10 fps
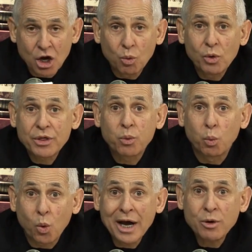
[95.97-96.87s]
with
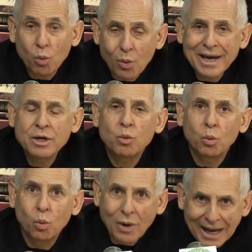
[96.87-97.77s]
what went
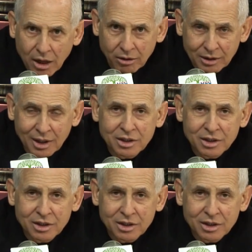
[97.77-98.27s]
well.